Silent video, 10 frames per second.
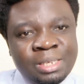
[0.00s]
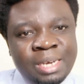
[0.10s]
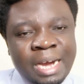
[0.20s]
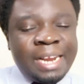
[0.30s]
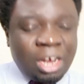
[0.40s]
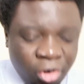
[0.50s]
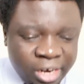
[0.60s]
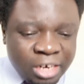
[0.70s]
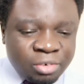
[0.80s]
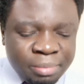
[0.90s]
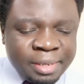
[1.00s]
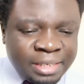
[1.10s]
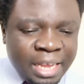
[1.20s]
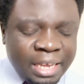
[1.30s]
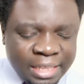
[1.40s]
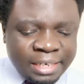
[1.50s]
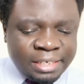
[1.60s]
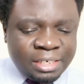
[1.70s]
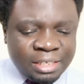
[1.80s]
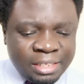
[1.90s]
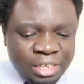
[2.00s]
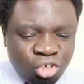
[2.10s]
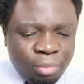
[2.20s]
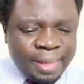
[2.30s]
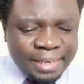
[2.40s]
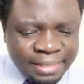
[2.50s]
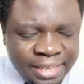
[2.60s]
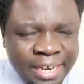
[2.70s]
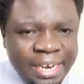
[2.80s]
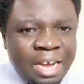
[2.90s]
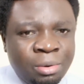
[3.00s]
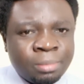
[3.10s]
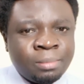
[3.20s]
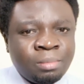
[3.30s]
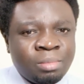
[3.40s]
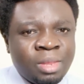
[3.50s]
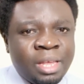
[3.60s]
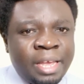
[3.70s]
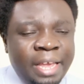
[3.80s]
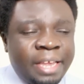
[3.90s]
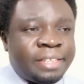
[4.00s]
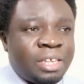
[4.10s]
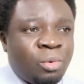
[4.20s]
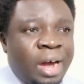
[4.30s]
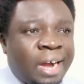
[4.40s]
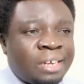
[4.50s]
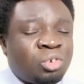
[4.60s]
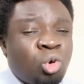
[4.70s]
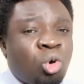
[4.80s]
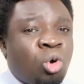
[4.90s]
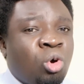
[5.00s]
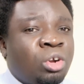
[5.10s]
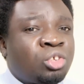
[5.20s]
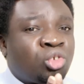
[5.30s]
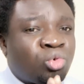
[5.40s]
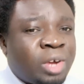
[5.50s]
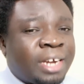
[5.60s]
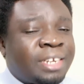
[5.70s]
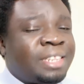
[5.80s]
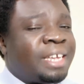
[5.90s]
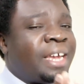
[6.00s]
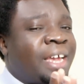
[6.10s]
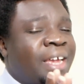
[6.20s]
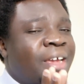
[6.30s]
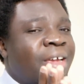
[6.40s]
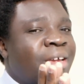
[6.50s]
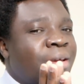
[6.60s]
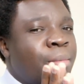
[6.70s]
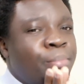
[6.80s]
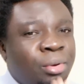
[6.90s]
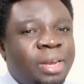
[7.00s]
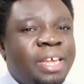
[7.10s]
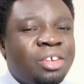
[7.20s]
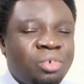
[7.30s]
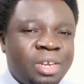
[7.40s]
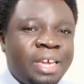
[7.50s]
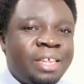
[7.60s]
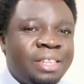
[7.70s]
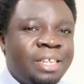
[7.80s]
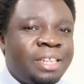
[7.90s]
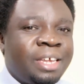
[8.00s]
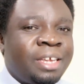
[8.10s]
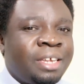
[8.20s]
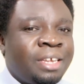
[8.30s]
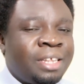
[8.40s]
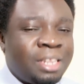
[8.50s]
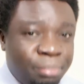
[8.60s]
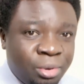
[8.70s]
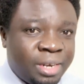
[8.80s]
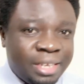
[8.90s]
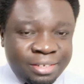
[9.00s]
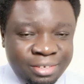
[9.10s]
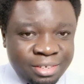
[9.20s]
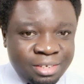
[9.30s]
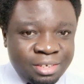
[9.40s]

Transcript: And according to him, he's saying that the job that is there now is the work to construct the building, the buildings.